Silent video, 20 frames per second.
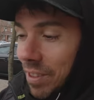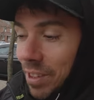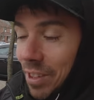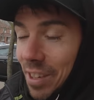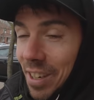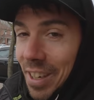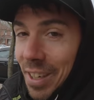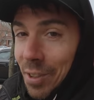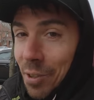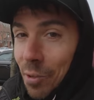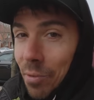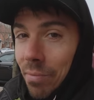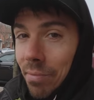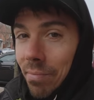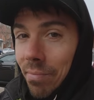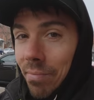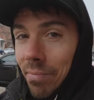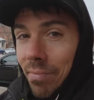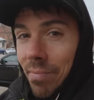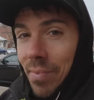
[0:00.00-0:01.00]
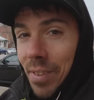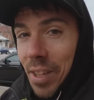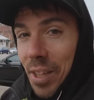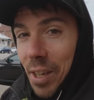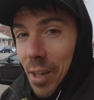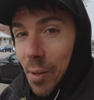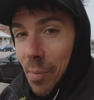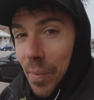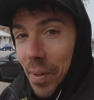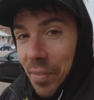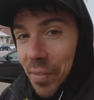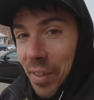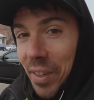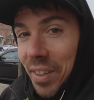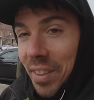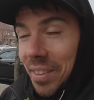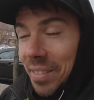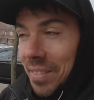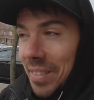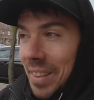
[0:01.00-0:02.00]
Look out, look out, my
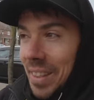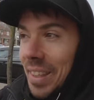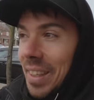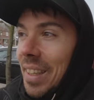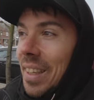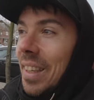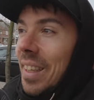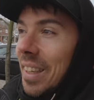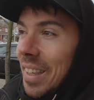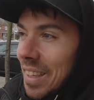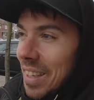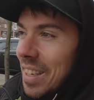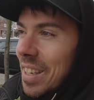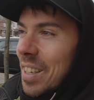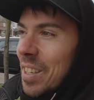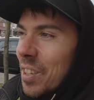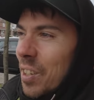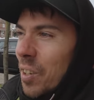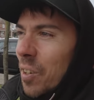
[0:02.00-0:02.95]
friend.